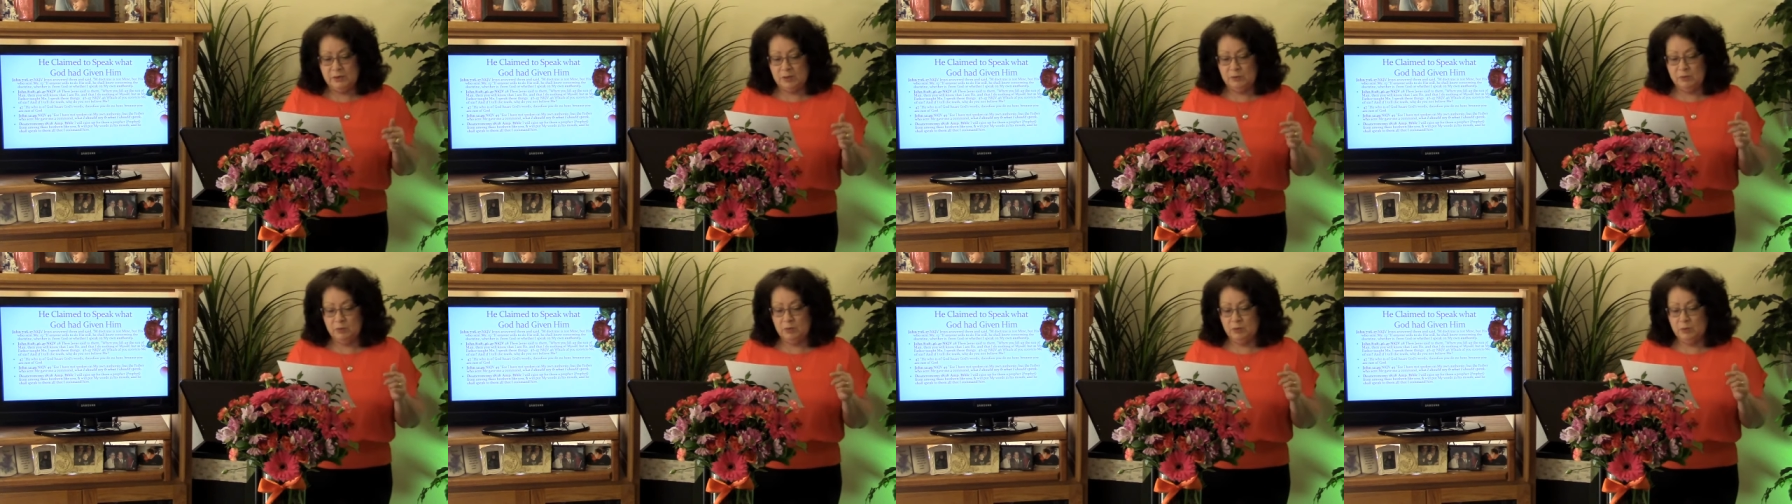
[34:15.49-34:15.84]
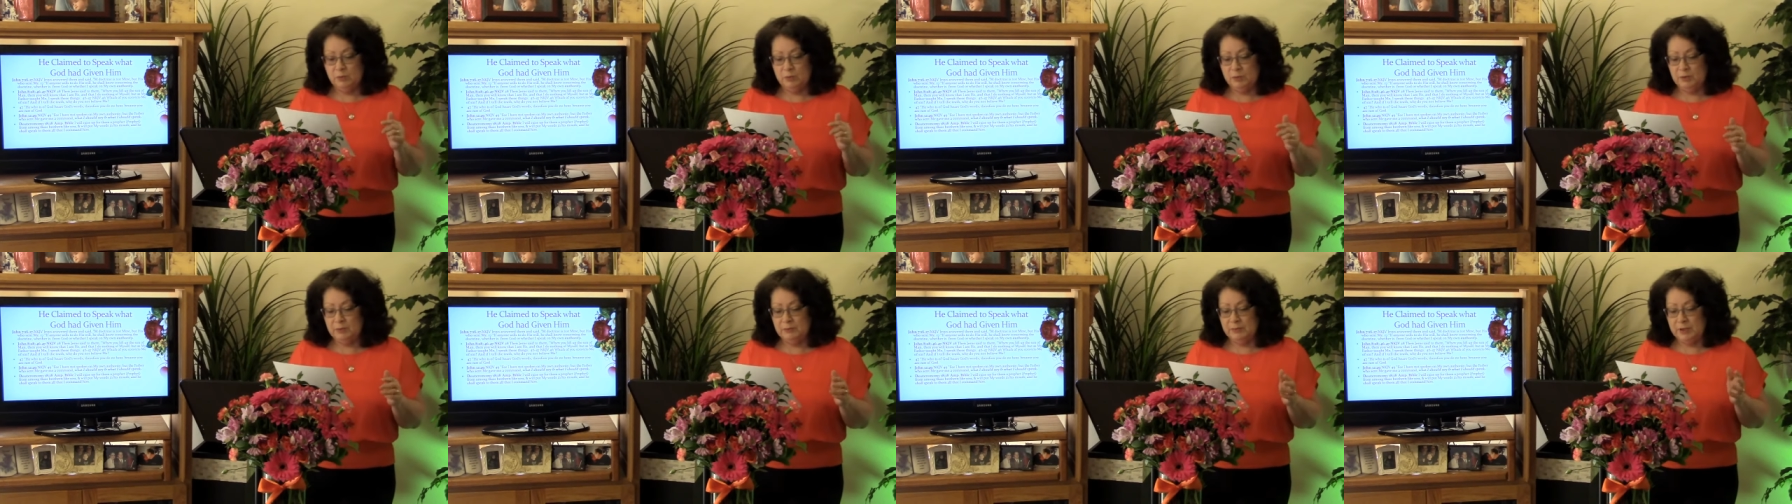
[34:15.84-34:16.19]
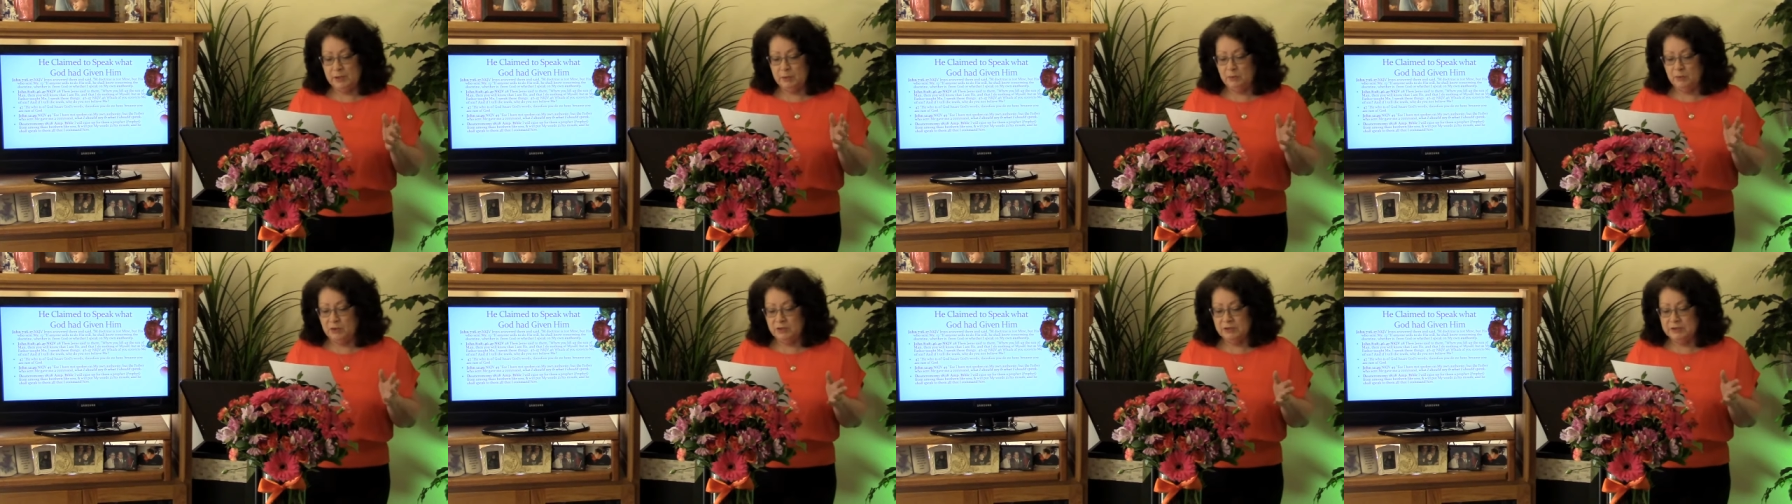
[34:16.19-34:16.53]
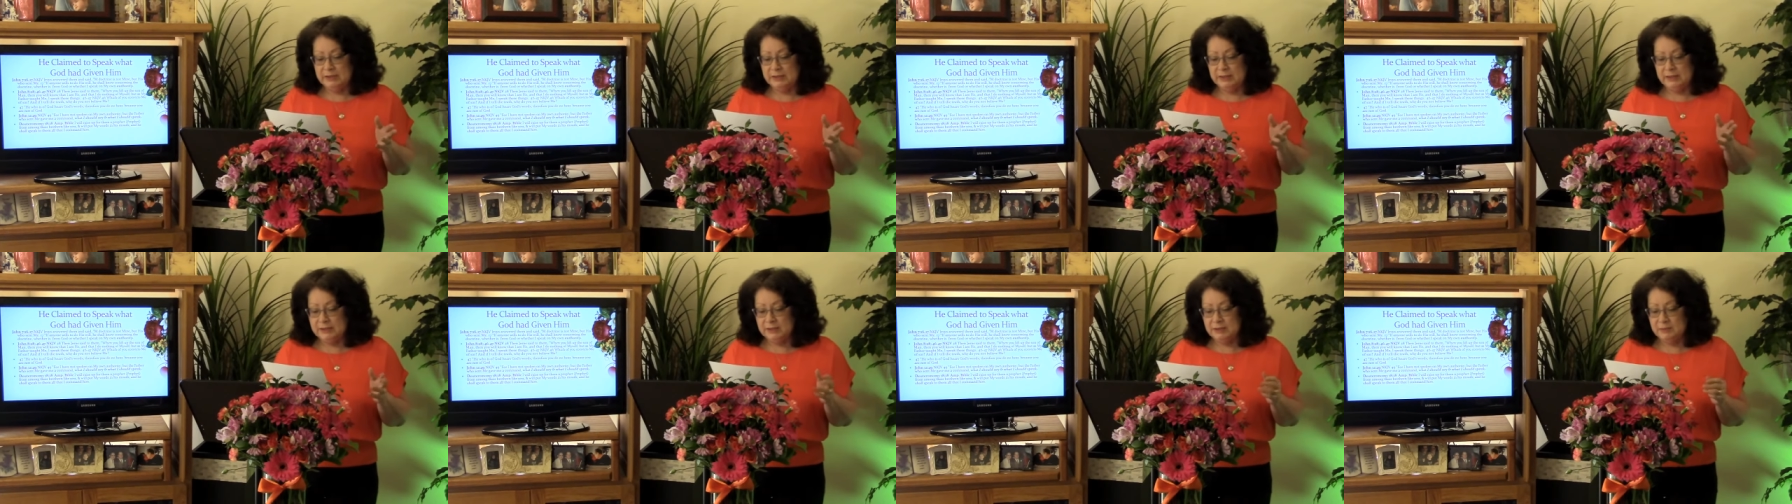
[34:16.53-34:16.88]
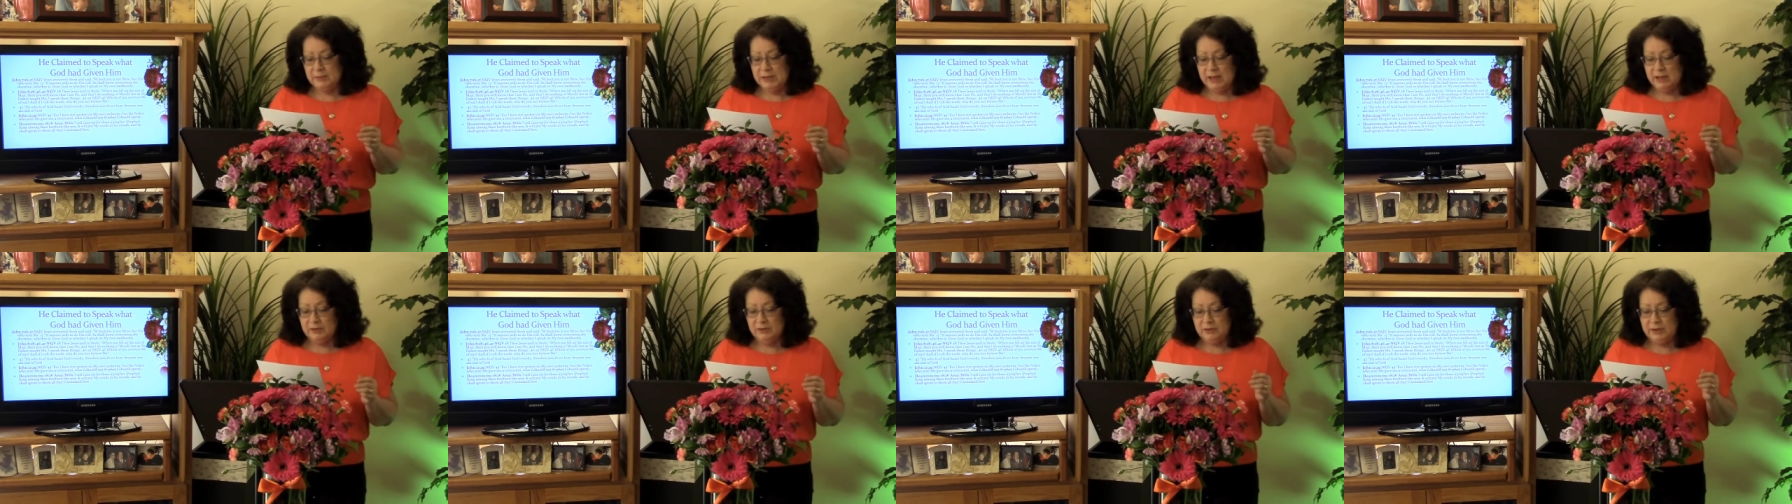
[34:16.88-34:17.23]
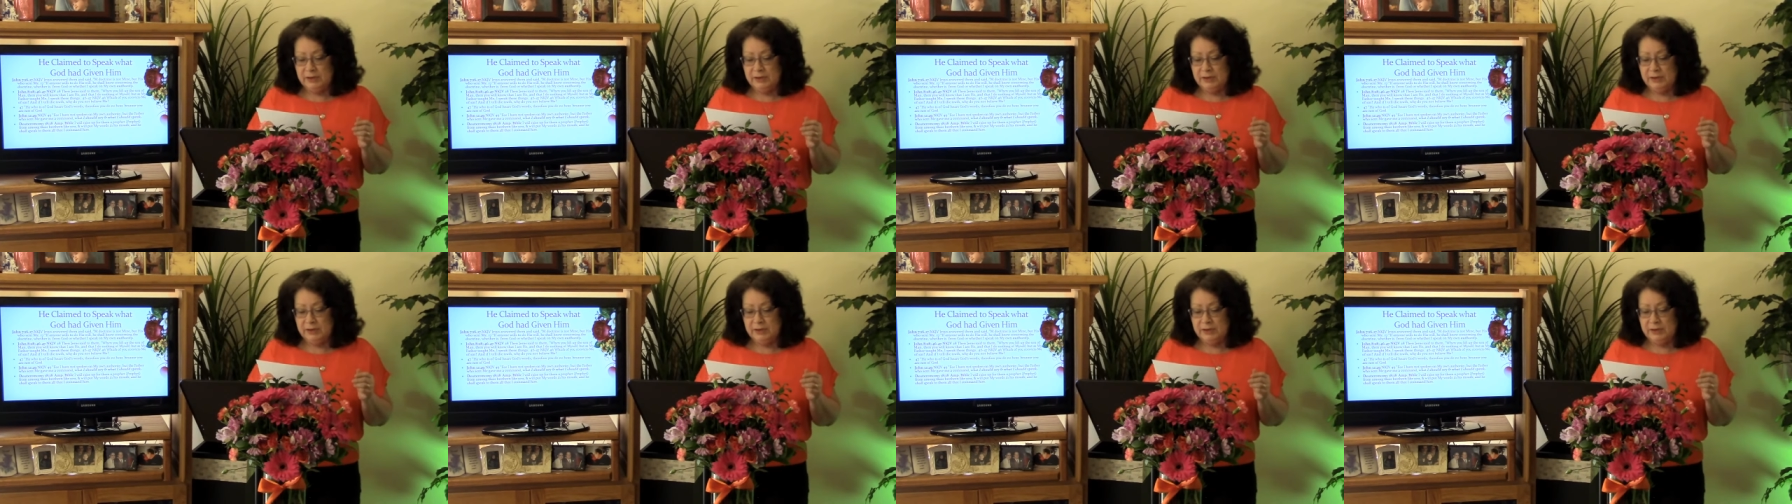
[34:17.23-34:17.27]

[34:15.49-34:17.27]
and will put my words in his mouth,